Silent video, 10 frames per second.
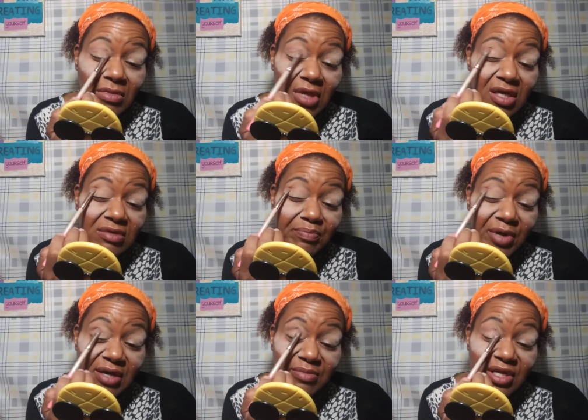It's
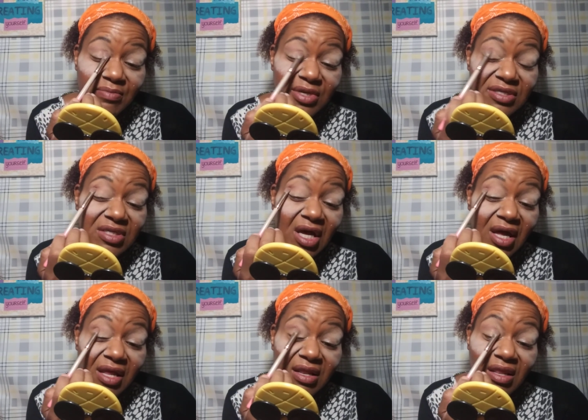pigmented, but it's
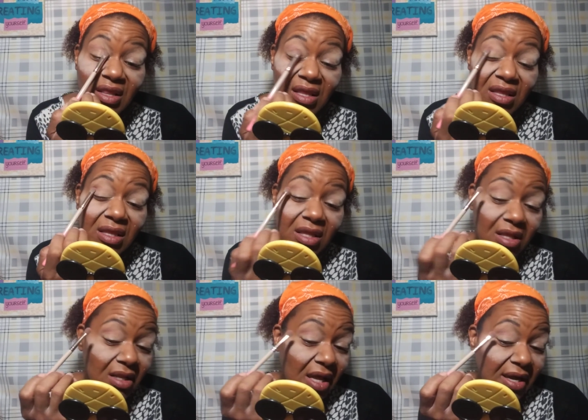not
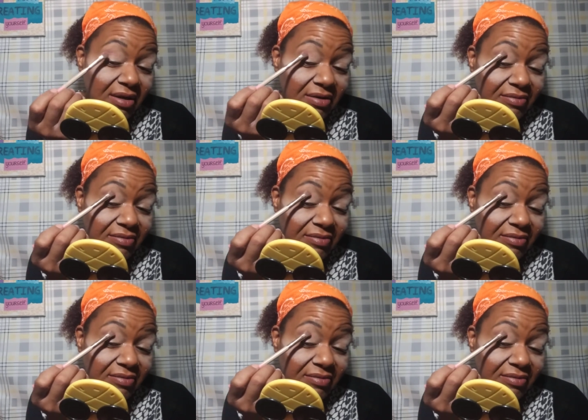like